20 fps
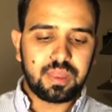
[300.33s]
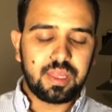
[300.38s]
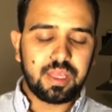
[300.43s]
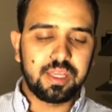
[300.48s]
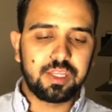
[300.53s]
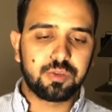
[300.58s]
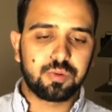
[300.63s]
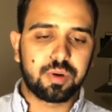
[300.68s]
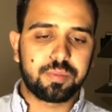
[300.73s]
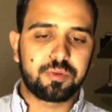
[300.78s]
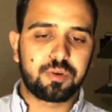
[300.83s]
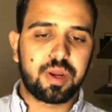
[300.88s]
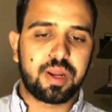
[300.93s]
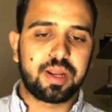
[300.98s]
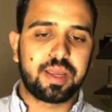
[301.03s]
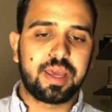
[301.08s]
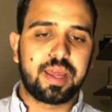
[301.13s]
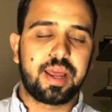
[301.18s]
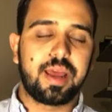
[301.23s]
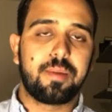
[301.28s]
is what I'm trying to
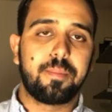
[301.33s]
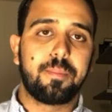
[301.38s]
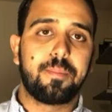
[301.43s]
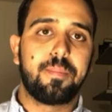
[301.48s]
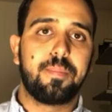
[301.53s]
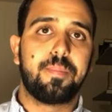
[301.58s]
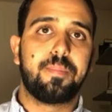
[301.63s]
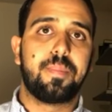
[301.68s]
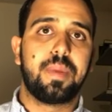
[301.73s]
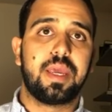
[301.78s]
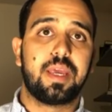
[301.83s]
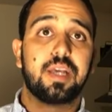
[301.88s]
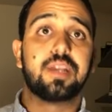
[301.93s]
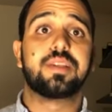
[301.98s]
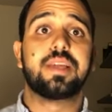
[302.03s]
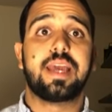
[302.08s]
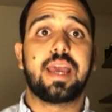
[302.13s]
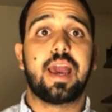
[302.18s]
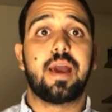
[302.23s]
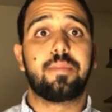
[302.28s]
get at. Because
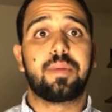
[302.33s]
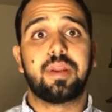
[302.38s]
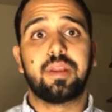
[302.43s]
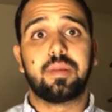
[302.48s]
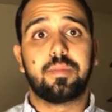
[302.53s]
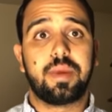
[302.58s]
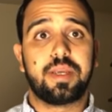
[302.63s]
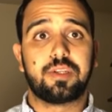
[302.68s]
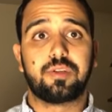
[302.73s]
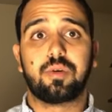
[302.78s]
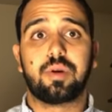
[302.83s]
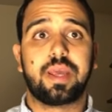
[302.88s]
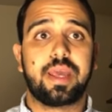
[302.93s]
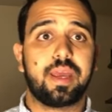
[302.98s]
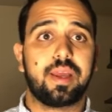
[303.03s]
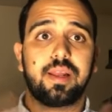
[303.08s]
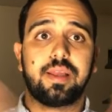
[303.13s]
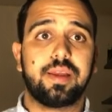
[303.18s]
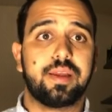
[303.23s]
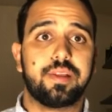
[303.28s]
they happen in the basal
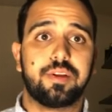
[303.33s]
ganglia and